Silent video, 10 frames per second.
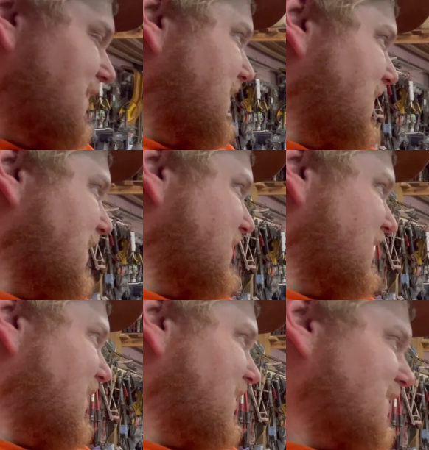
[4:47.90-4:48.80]
and
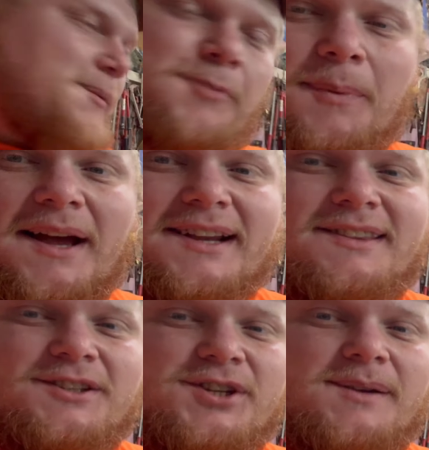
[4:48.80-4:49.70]
uh, get it put back in
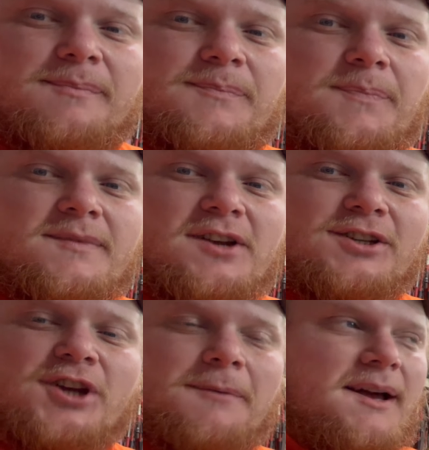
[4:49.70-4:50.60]
the Jeep. So I'll
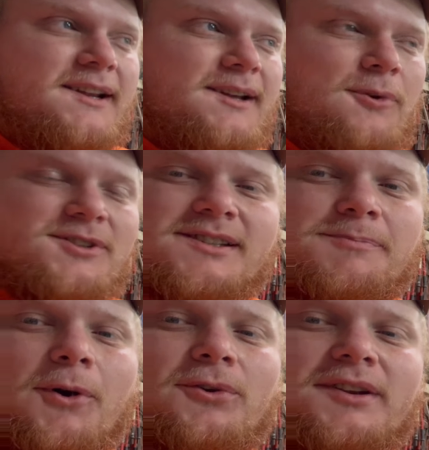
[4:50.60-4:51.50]
check back in once it's
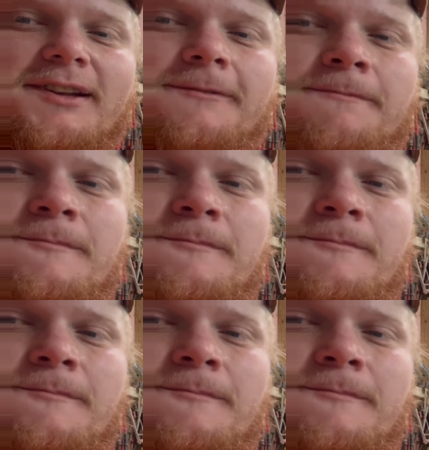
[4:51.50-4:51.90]
bolted in.